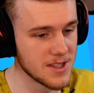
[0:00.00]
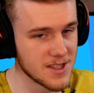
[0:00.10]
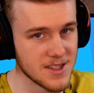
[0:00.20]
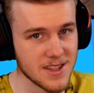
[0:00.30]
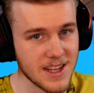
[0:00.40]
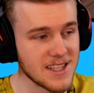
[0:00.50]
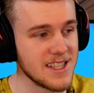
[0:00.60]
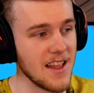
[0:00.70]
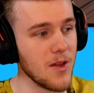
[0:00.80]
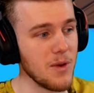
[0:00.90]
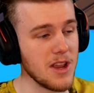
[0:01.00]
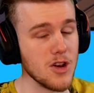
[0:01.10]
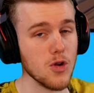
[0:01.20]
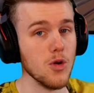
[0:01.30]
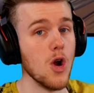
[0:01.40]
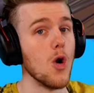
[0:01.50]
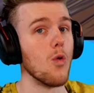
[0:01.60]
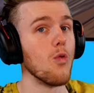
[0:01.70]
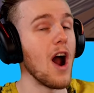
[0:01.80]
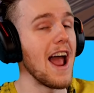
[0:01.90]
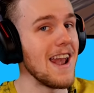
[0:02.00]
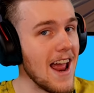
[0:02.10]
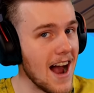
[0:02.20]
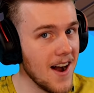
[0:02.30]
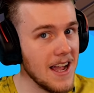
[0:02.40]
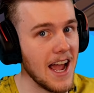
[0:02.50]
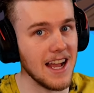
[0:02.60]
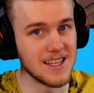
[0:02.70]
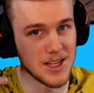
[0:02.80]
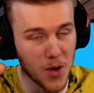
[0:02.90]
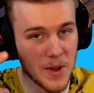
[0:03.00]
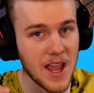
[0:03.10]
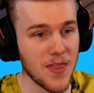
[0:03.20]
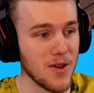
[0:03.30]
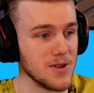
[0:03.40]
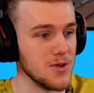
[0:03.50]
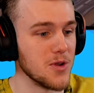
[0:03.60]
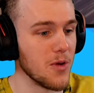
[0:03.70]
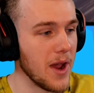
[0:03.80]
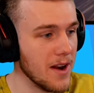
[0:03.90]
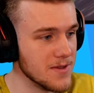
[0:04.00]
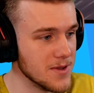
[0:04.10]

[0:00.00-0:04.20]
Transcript: This is the extent that we can do right now until we get those new creative